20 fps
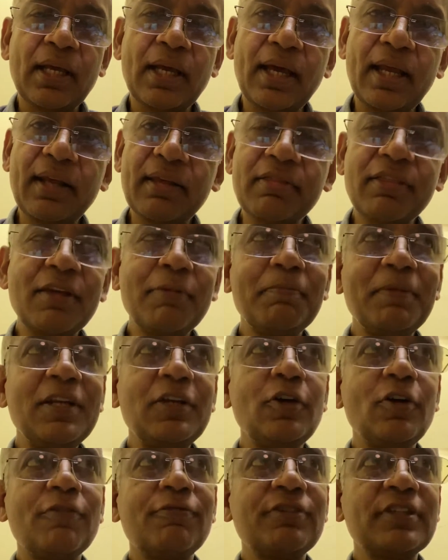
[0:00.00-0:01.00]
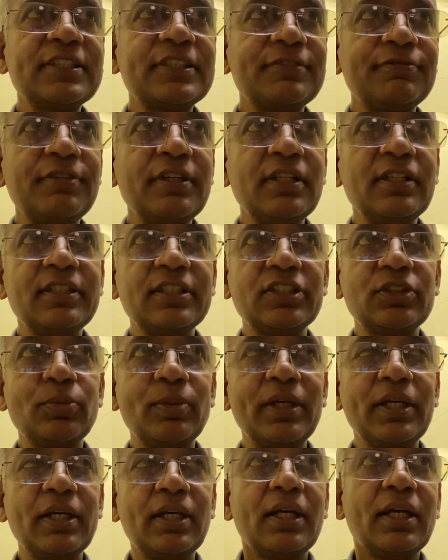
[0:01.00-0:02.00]
And I think many of us feel this
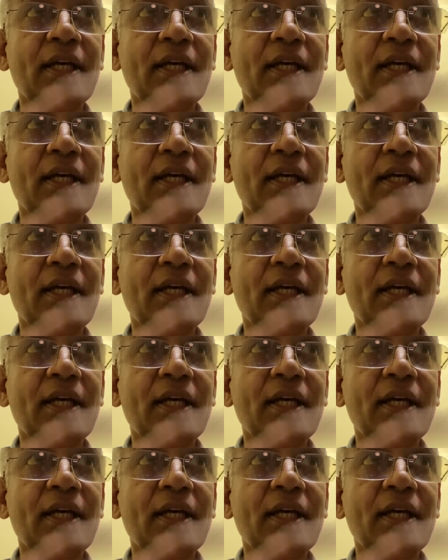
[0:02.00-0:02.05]
way,